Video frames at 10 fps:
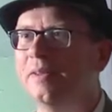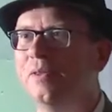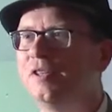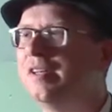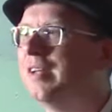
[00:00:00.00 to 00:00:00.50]

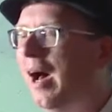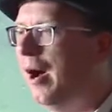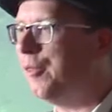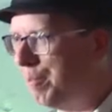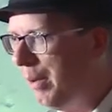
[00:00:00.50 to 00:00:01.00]
This is
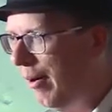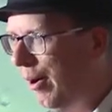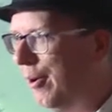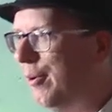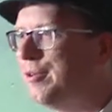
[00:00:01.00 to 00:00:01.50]
Arthur
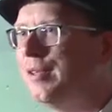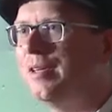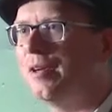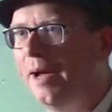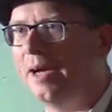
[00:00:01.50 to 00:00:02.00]
Burrows, the
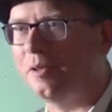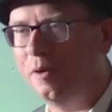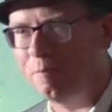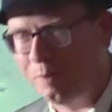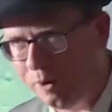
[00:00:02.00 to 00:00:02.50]
Director
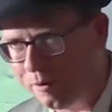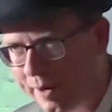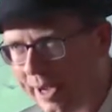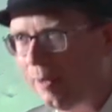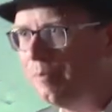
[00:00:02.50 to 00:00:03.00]
of
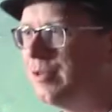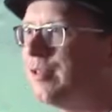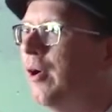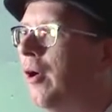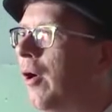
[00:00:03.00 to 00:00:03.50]

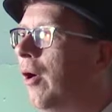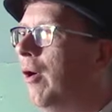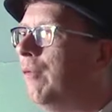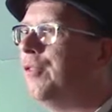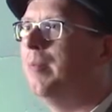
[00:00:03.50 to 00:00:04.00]
Programs
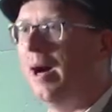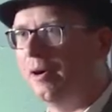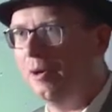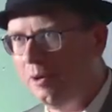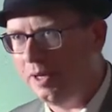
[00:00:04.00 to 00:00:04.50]
of the
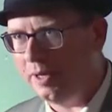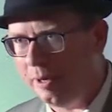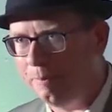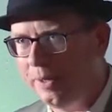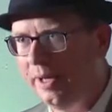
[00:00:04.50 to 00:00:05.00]
Marconi
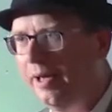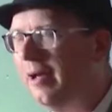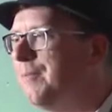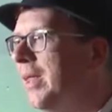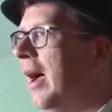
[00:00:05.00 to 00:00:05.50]

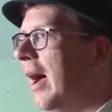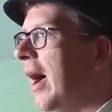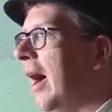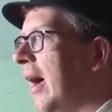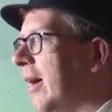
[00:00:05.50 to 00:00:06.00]
Company,
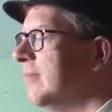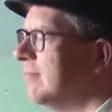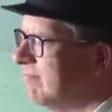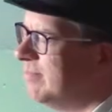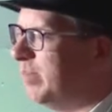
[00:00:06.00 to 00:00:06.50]

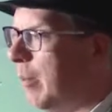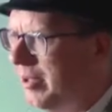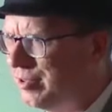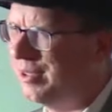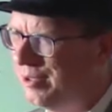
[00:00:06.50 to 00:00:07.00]
uh,
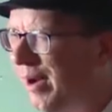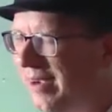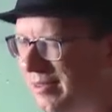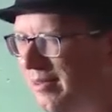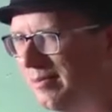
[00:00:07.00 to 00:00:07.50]
Publicity
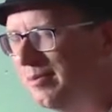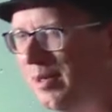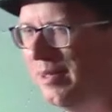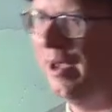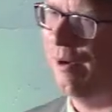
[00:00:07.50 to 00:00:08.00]
Director.
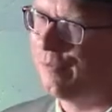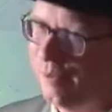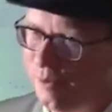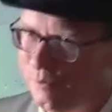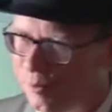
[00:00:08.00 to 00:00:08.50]
We have
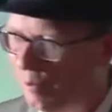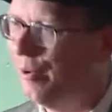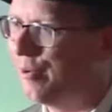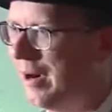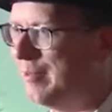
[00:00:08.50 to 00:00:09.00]
very few
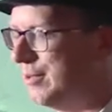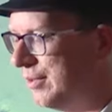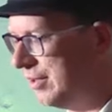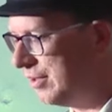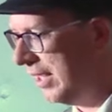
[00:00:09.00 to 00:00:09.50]
programs at
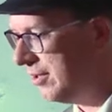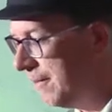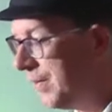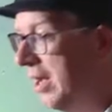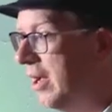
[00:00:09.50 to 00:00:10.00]
this stage.
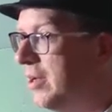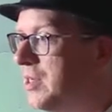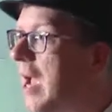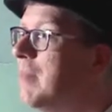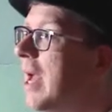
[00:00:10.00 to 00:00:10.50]

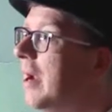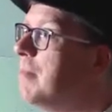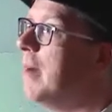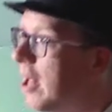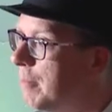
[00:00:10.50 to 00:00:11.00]
Dame Nellie
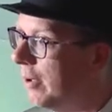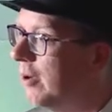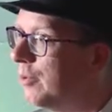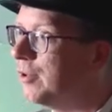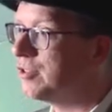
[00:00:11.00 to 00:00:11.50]

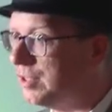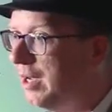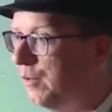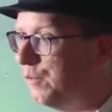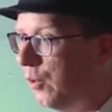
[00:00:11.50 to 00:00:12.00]
Melba will
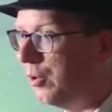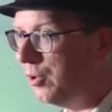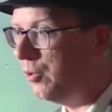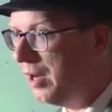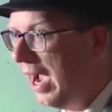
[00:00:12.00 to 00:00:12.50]
sing for
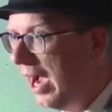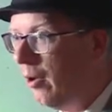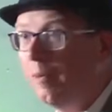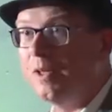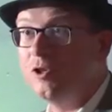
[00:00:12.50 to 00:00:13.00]
you now.